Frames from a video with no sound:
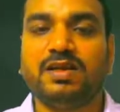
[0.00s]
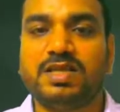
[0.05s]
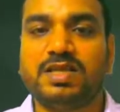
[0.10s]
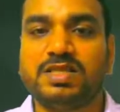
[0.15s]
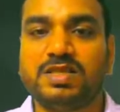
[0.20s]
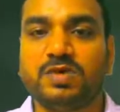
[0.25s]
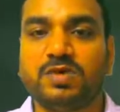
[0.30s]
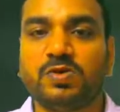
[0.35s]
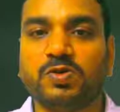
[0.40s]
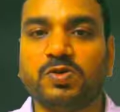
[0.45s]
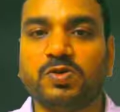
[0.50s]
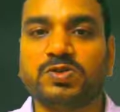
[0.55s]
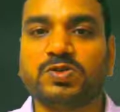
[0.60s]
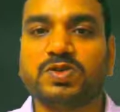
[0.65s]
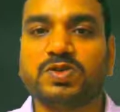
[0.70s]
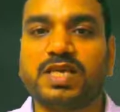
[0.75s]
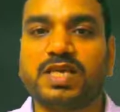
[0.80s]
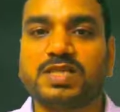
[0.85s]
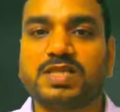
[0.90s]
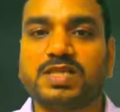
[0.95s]
is equals
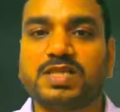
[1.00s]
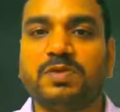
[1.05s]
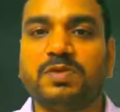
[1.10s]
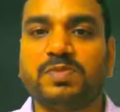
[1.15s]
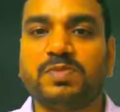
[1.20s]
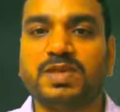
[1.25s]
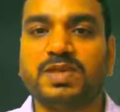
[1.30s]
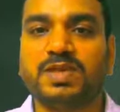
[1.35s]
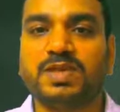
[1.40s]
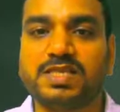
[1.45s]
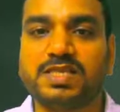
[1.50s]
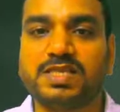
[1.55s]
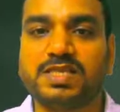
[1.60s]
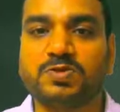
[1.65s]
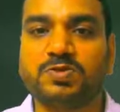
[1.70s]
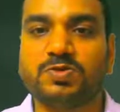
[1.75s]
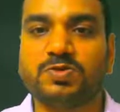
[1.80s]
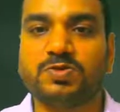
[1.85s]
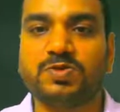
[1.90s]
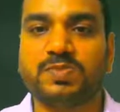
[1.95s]
to S1 plus
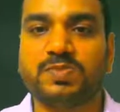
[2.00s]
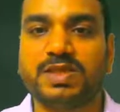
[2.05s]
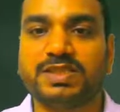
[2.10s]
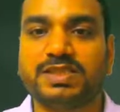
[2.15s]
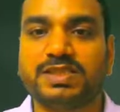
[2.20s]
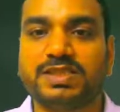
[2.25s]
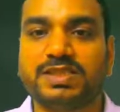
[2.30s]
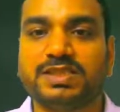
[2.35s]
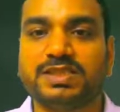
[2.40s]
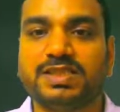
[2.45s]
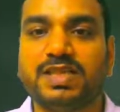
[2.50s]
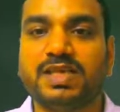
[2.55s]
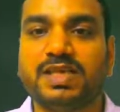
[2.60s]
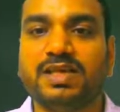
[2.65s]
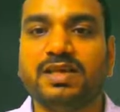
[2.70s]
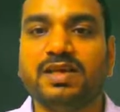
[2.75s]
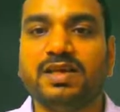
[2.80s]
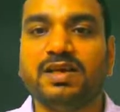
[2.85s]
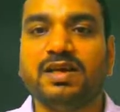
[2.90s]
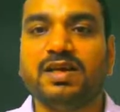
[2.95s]
S2 plus
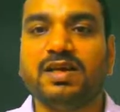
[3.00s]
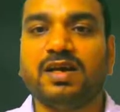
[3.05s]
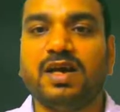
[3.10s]
S3